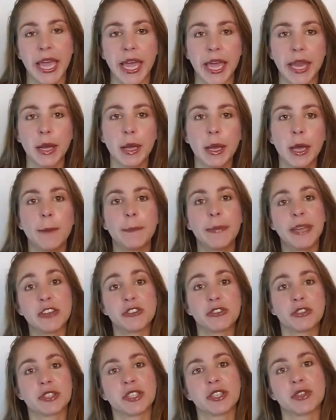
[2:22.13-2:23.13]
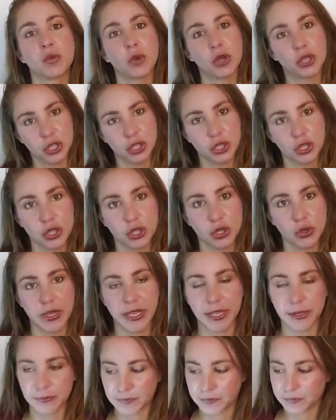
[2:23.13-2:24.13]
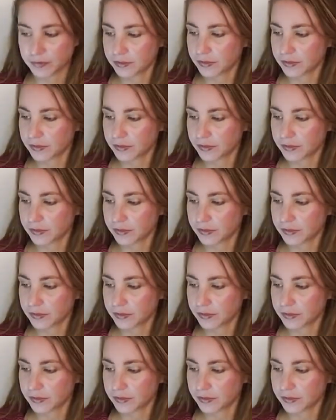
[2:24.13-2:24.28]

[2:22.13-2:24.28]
and be interested in what you're doing?